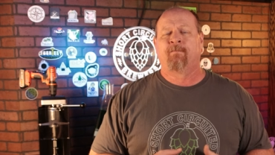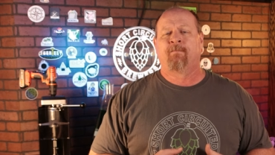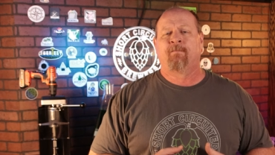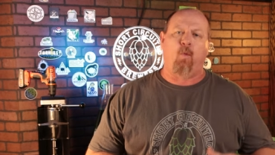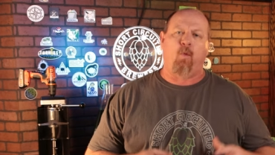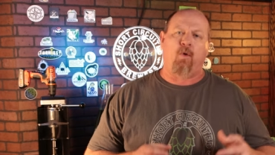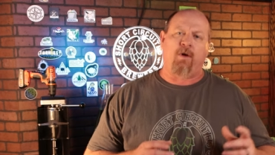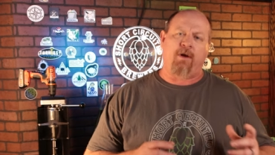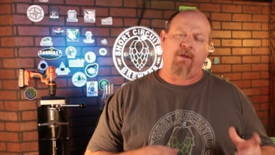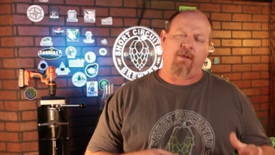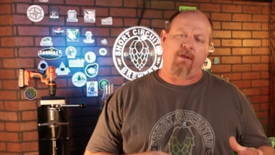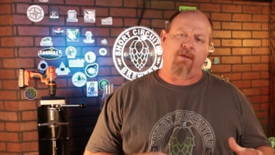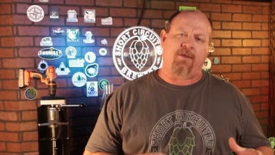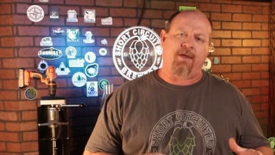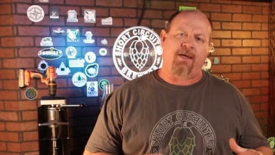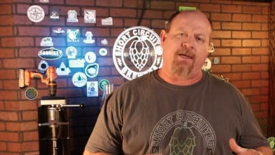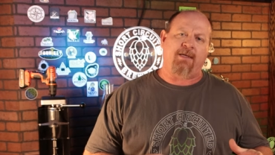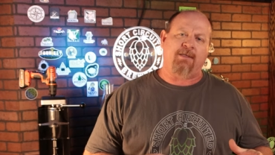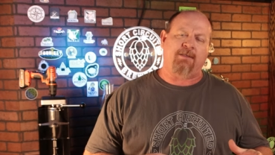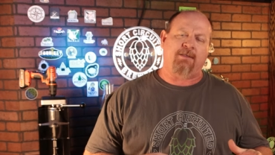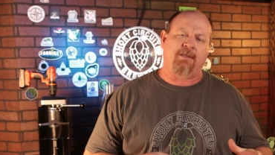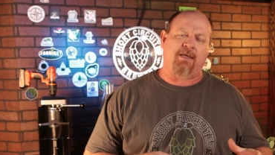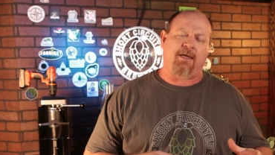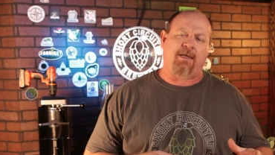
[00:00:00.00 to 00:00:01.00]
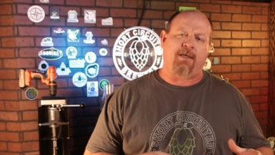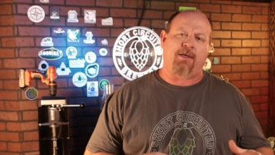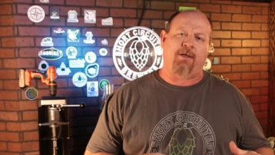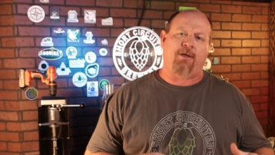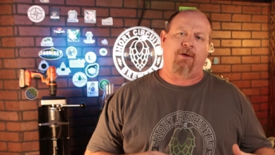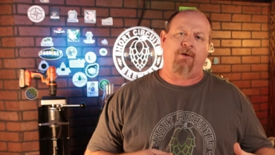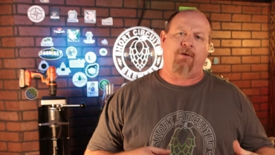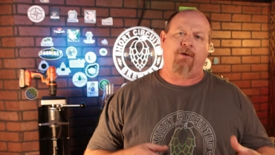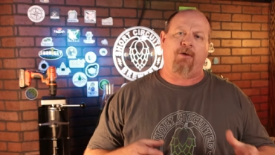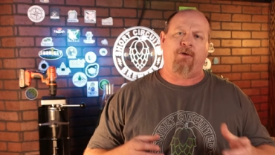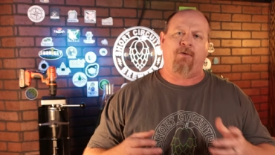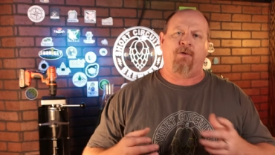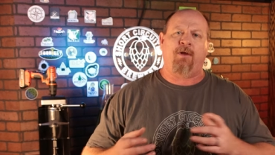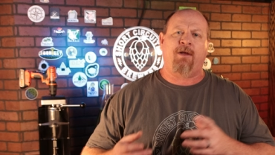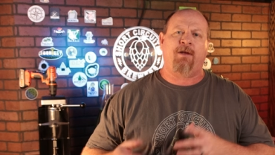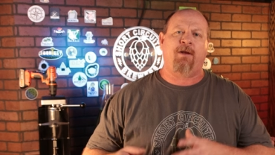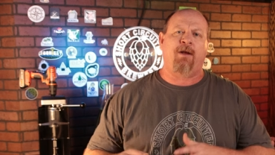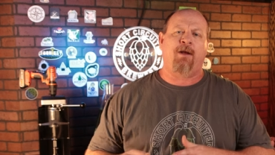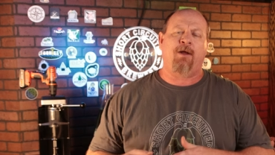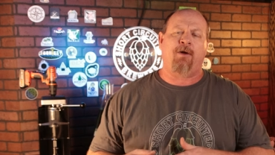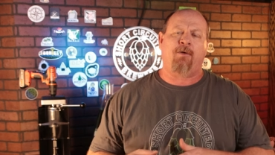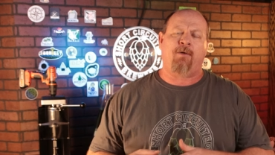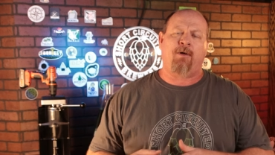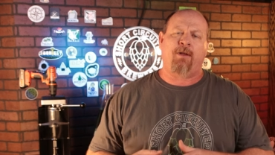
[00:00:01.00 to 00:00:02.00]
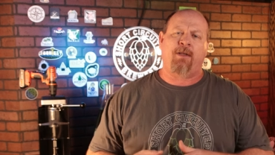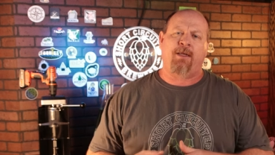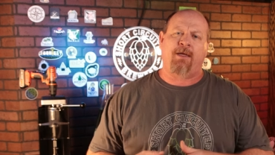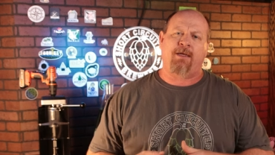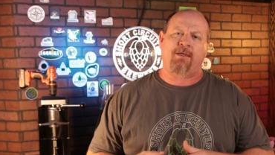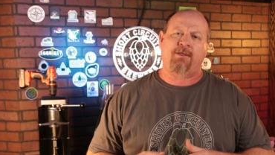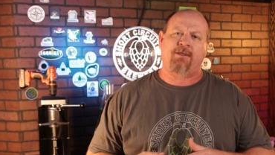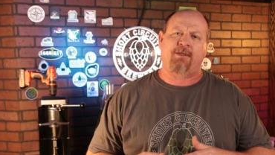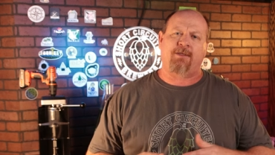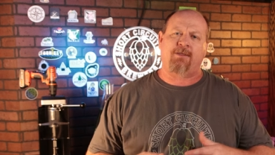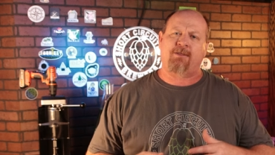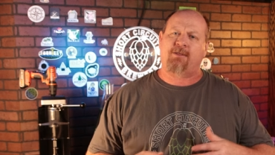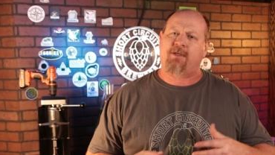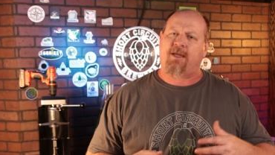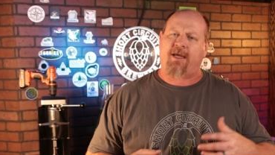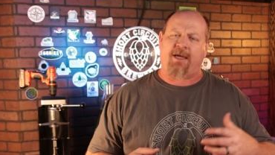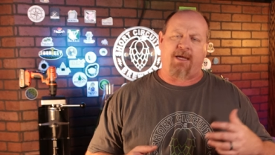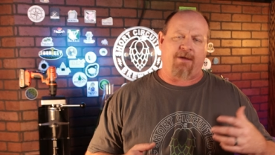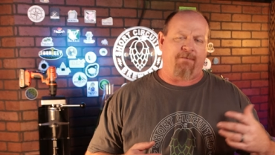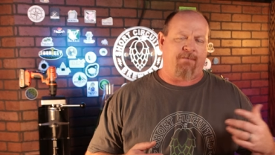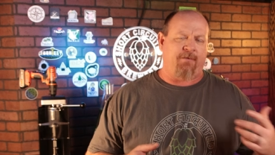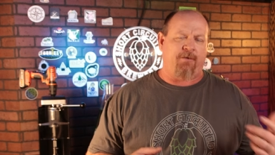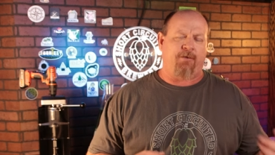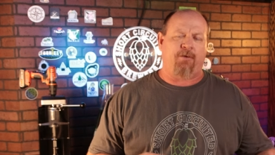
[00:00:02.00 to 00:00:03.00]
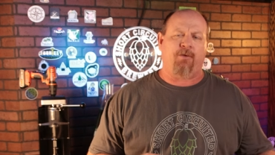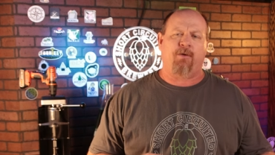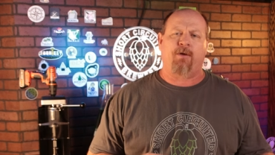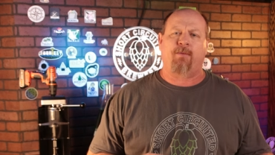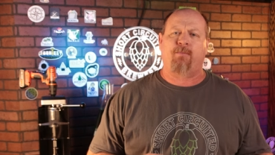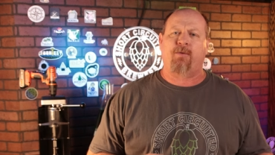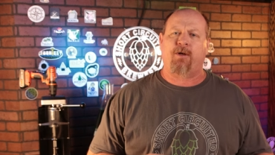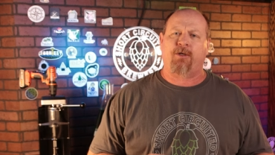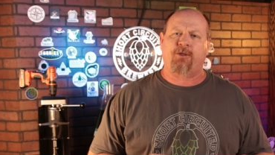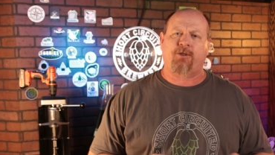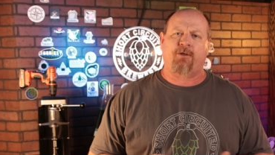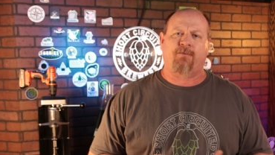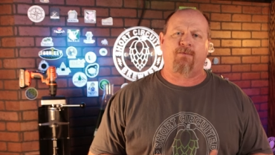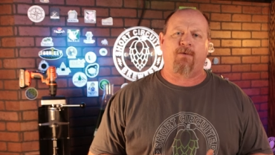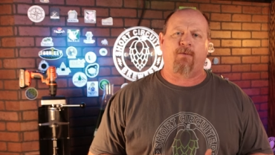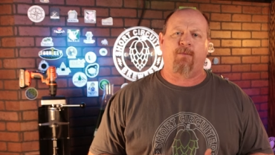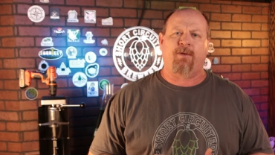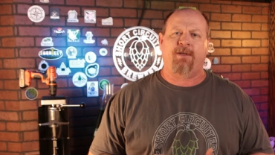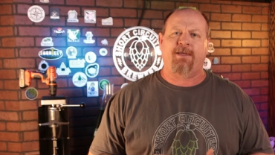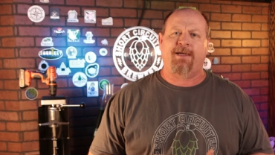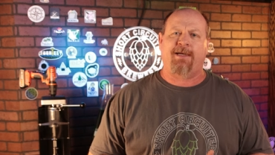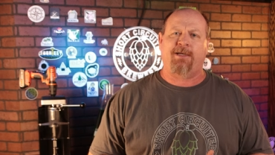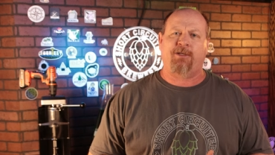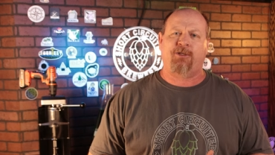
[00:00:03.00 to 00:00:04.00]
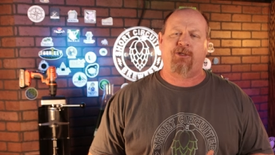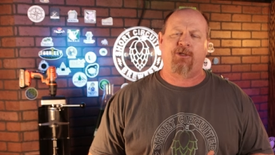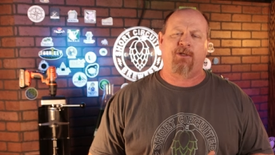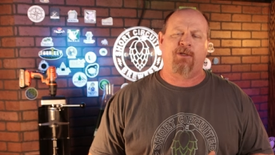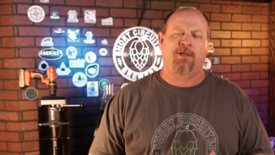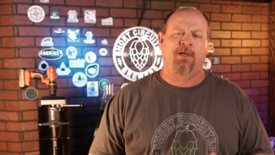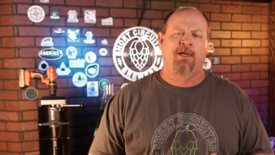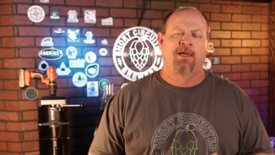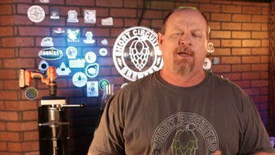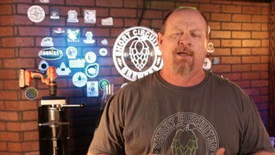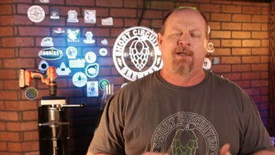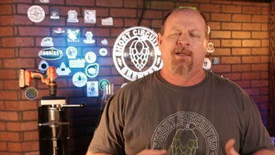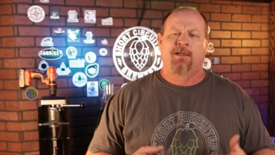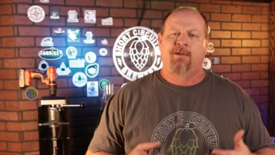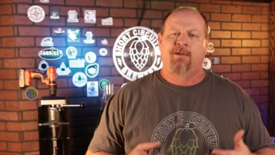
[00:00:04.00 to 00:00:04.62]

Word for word: One of the things that you do need to know on this is like if you're doing pressure fermentation,